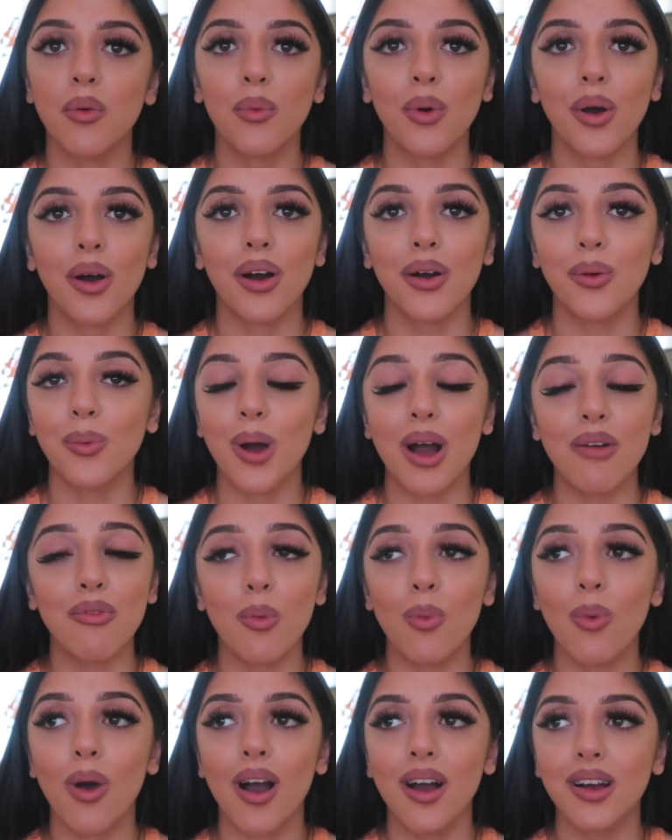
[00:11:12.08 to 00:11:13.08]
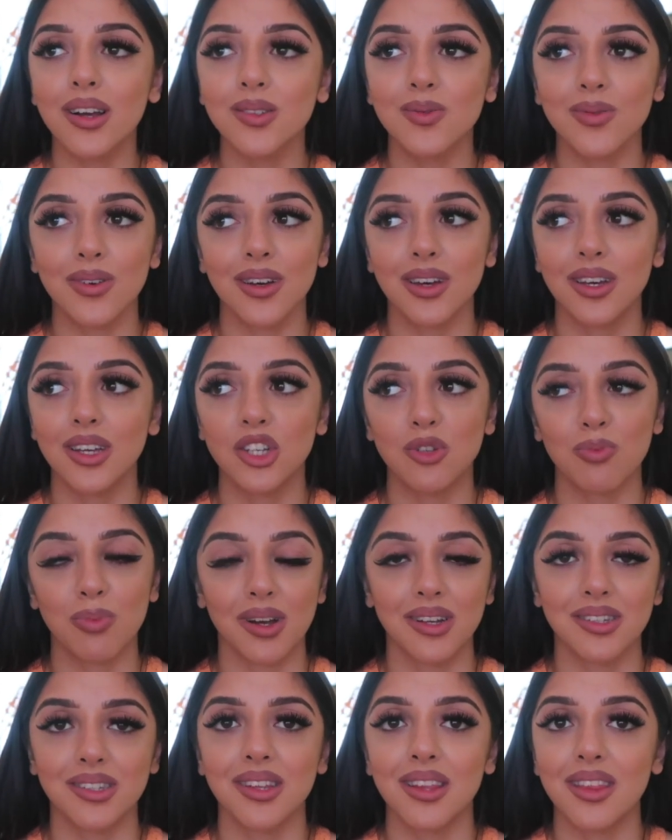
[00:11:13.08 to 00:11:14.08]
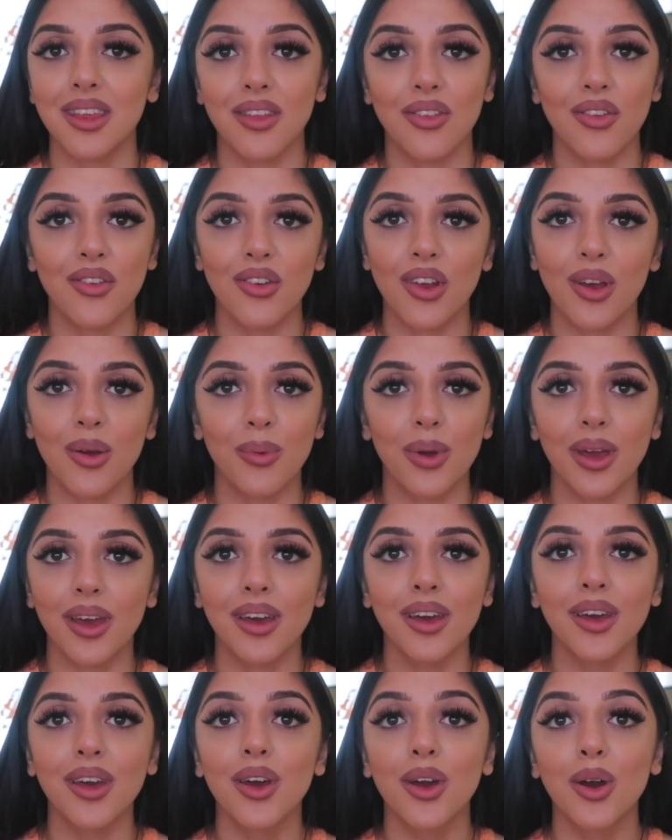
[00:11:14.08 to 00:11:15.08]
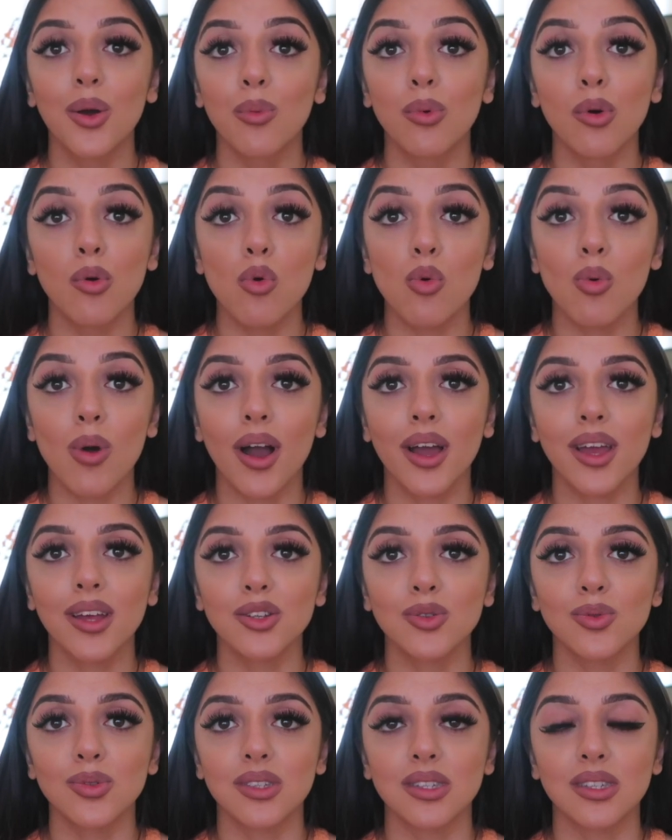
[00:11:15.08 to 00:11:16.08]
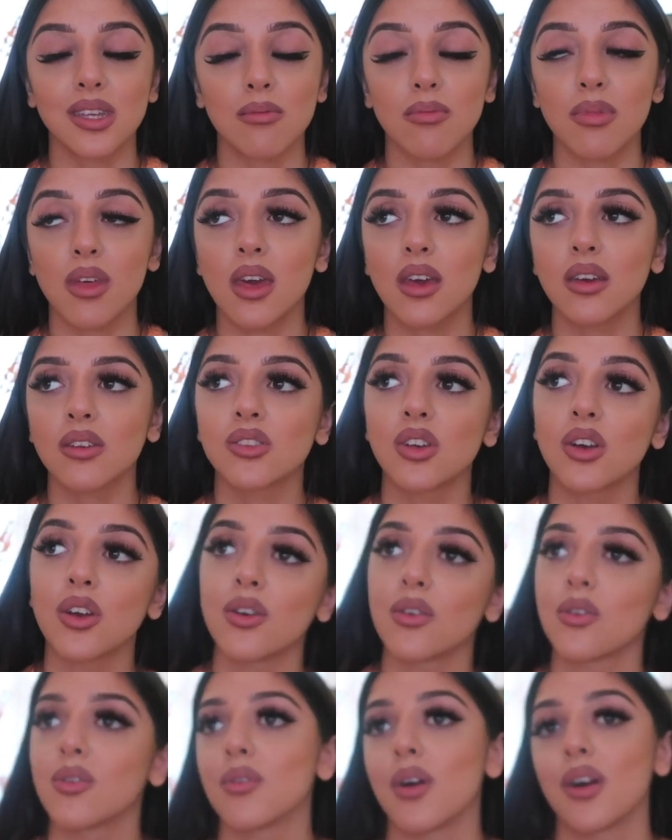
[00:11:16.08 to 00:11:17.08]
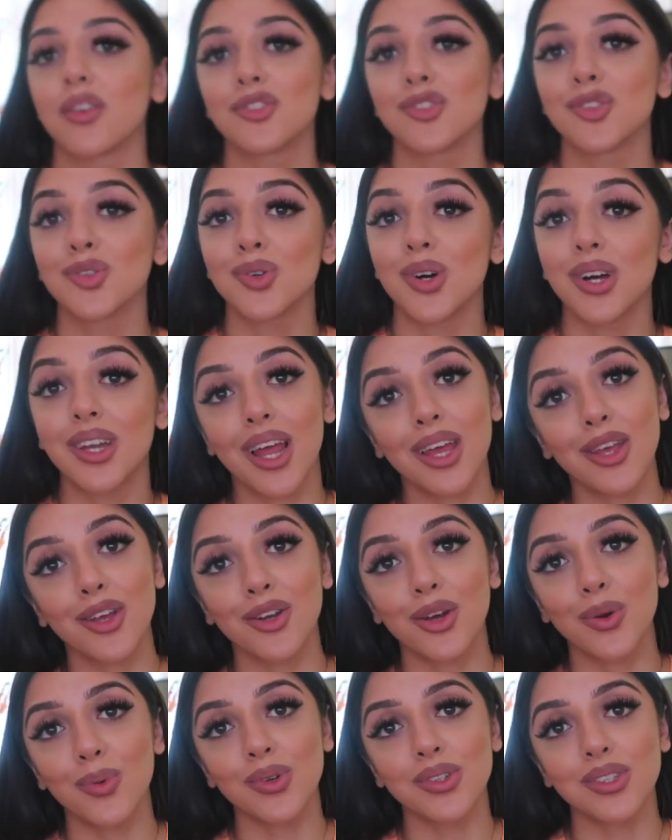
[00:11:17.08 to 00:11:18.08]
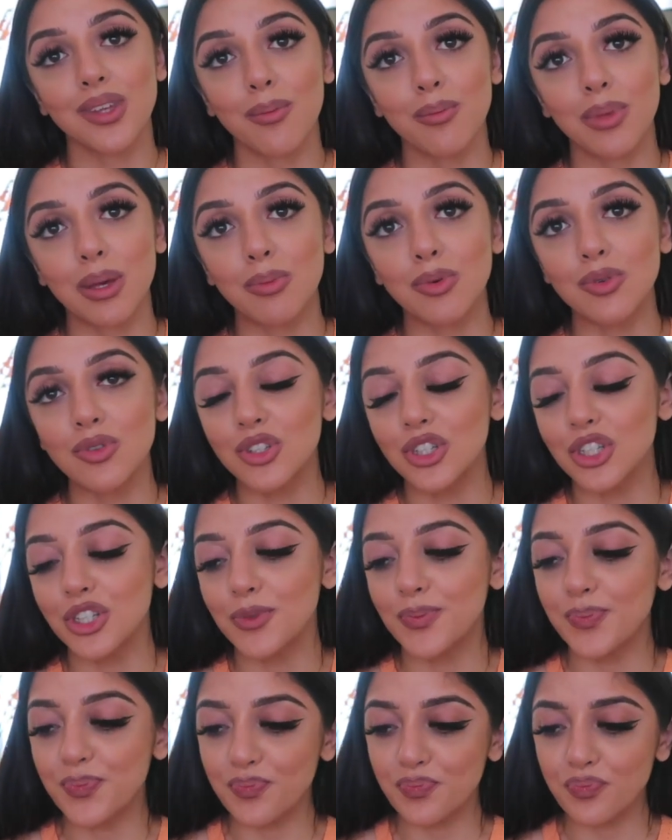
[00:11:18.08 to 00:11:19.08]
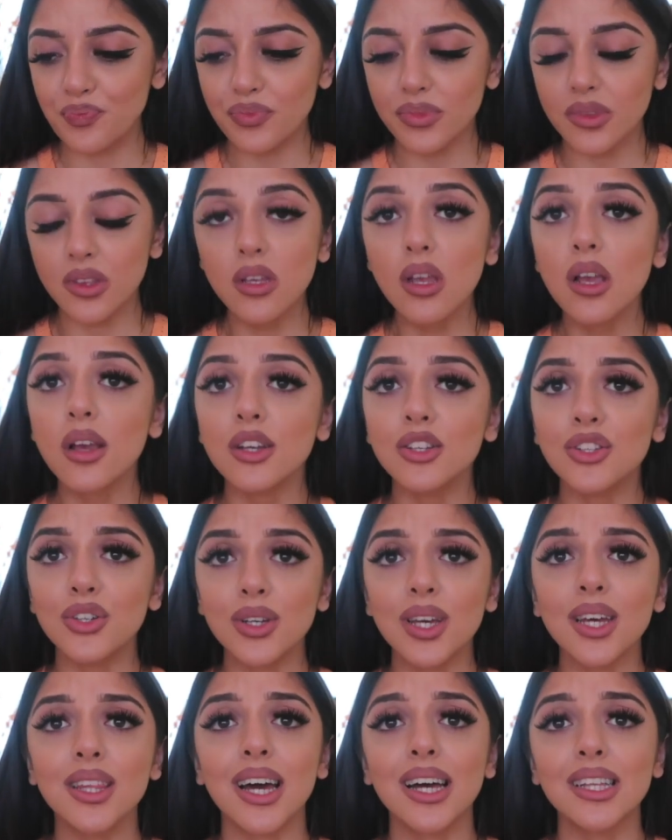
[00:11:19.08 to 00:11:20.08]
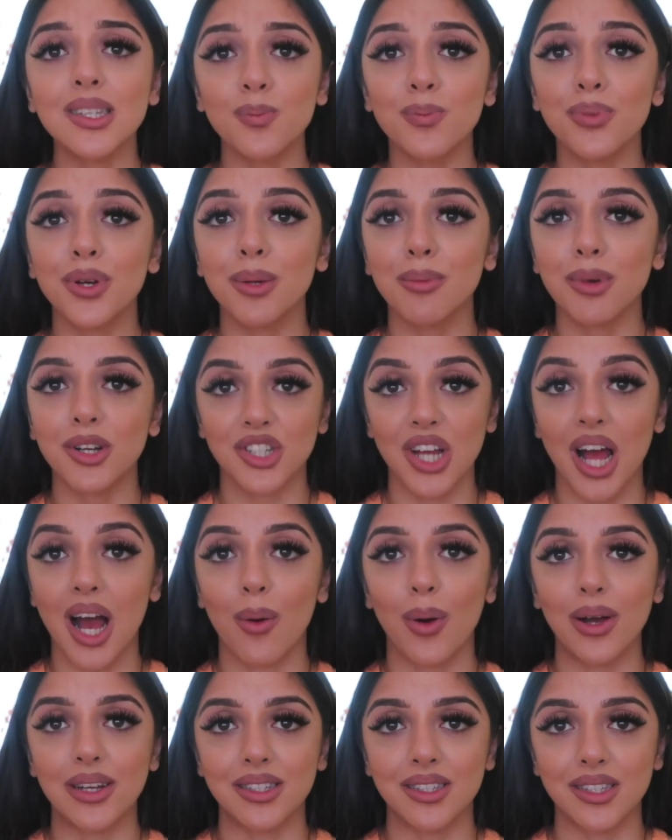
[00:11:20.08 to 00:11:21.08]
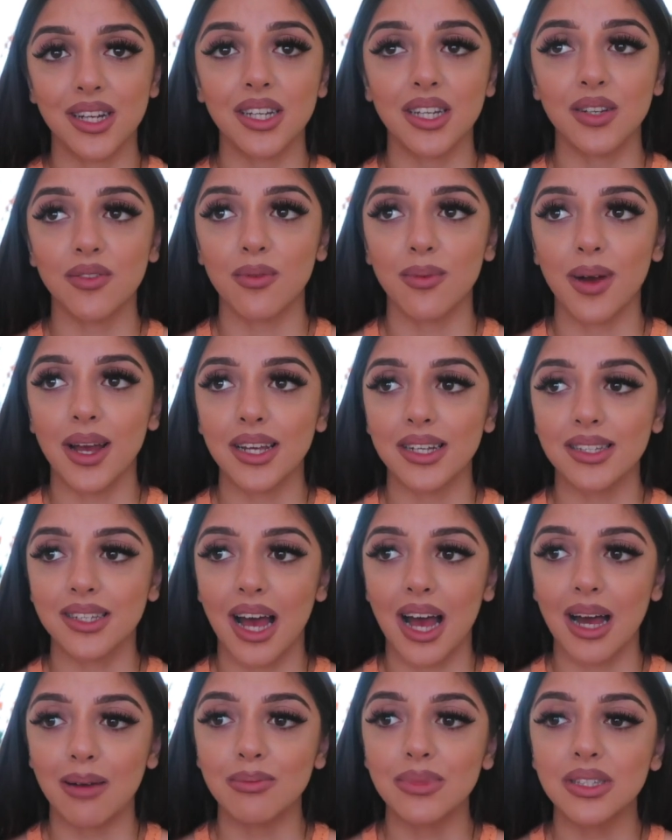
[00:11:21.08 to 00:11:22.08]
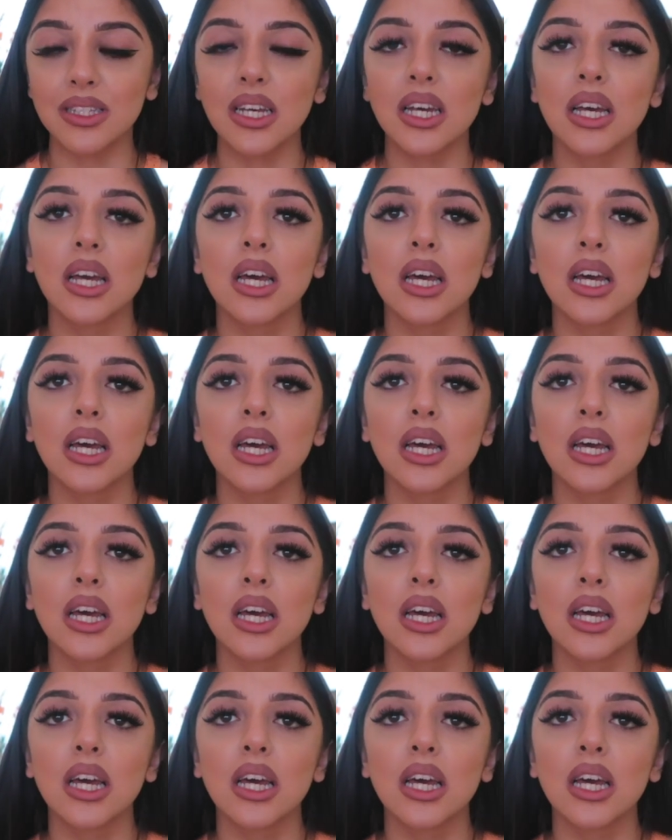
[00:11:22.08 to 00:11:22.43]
whatever works for each person, at the end of the day, we're all working towards the same thing. So I just thought I'd let you know what some people do. So yeah, that's pretty much how I studied for my exams.